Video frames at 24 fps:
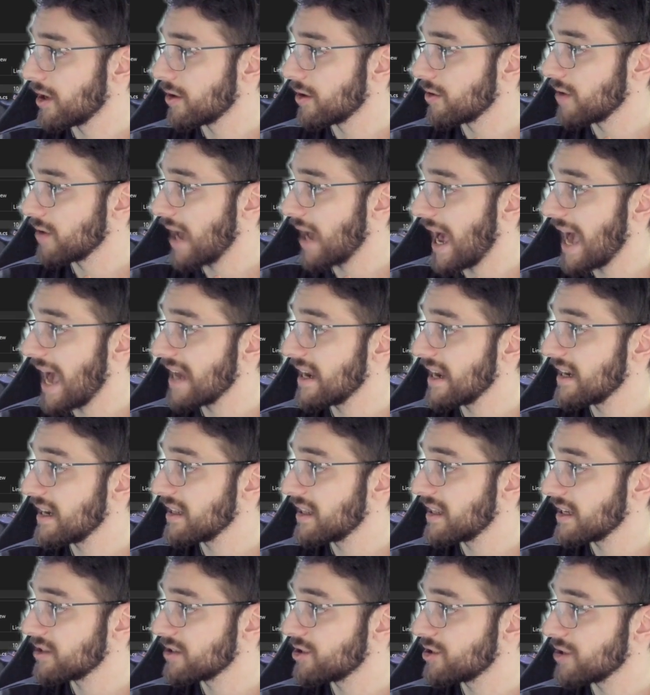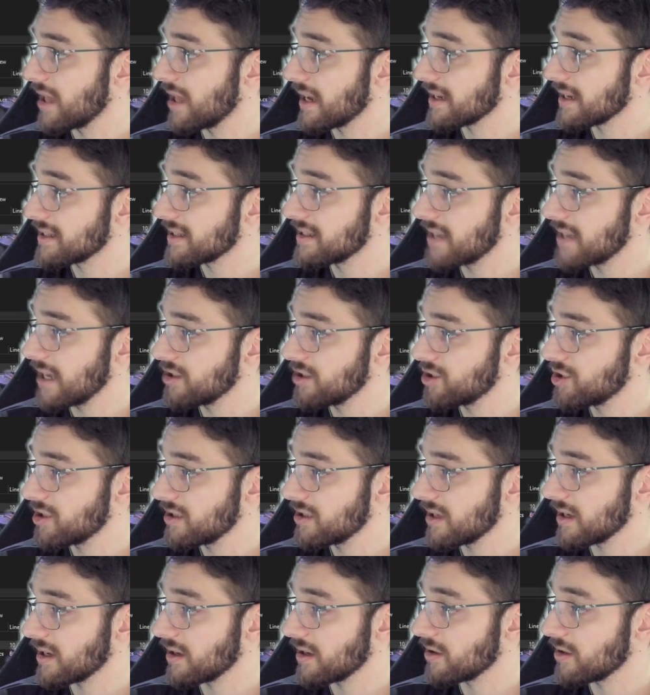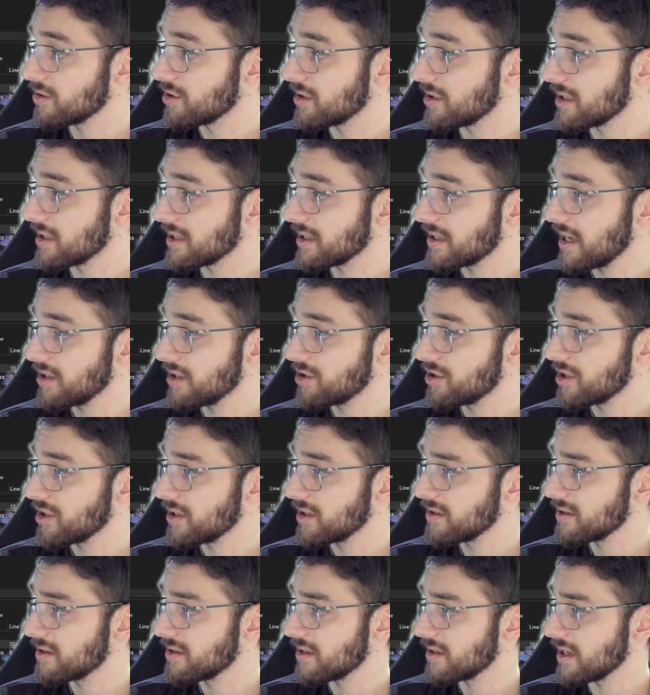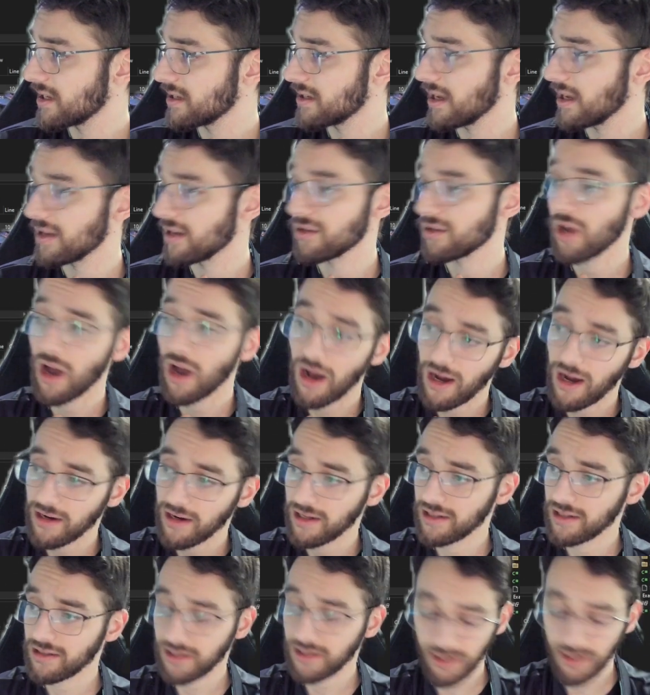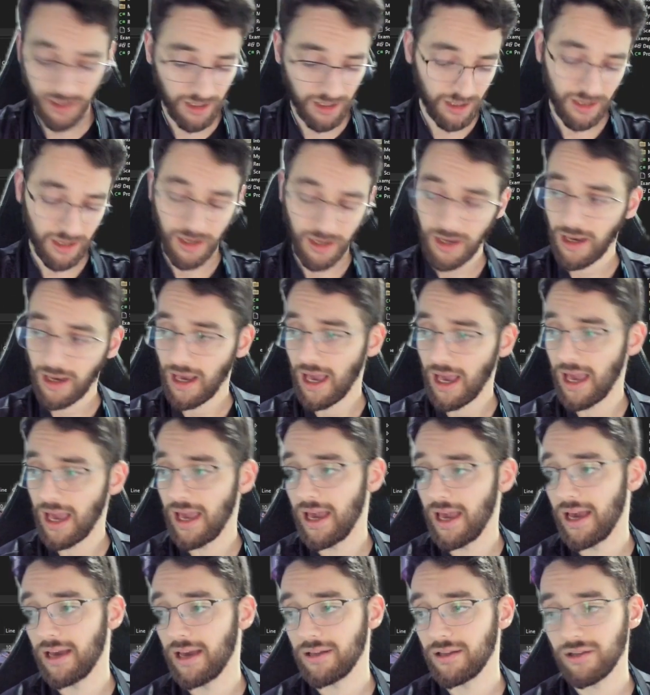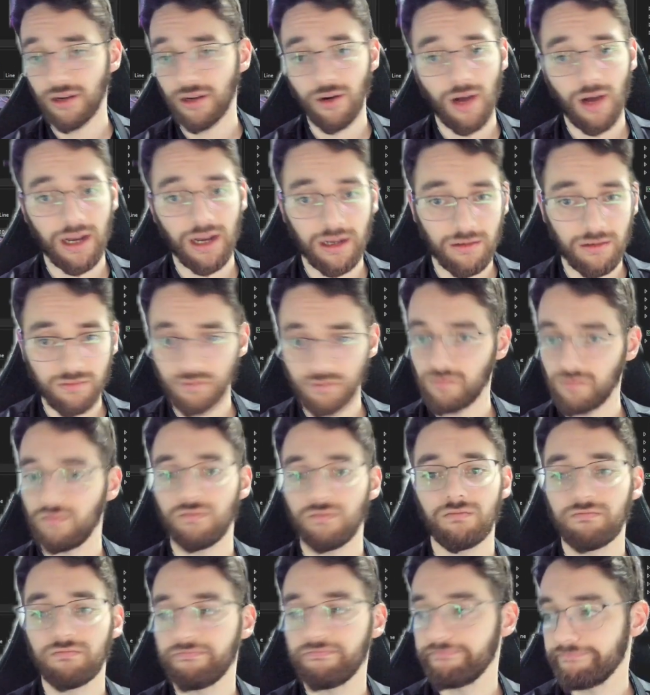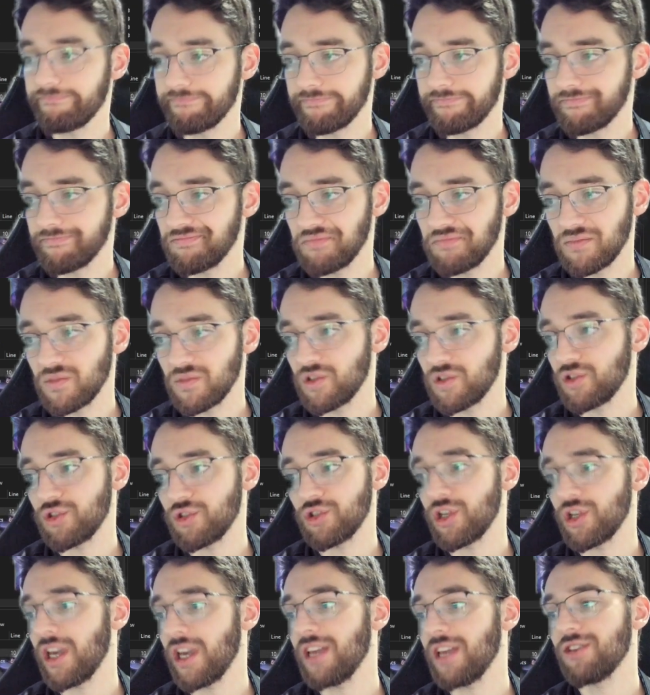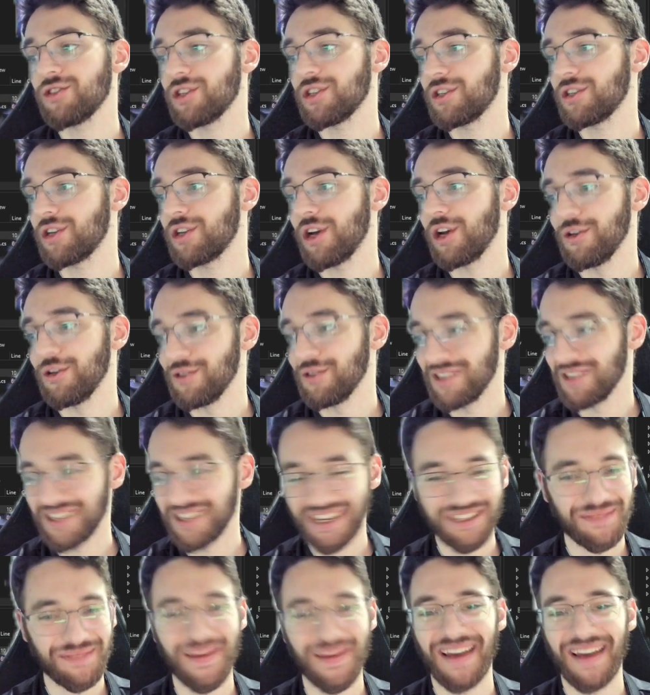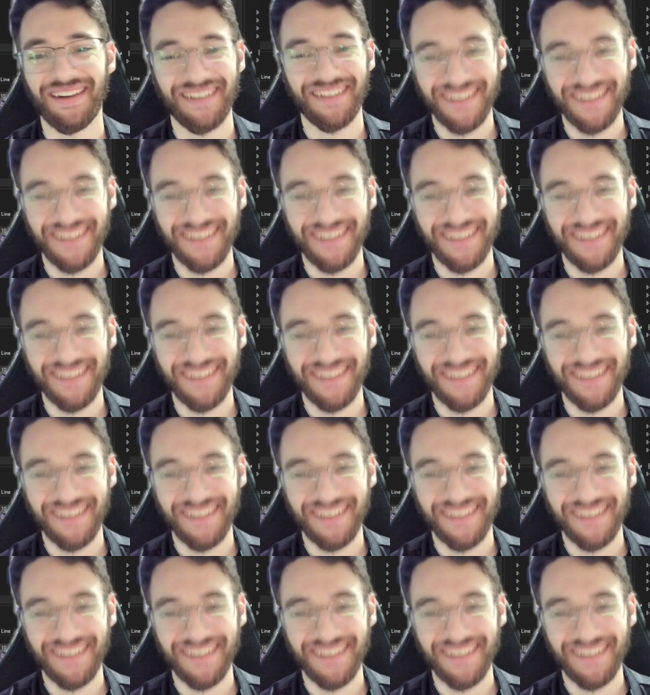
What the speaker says: add anything to that extension, I can go to the extensions, detailed audit, and, I can change in code. It doesn't matter.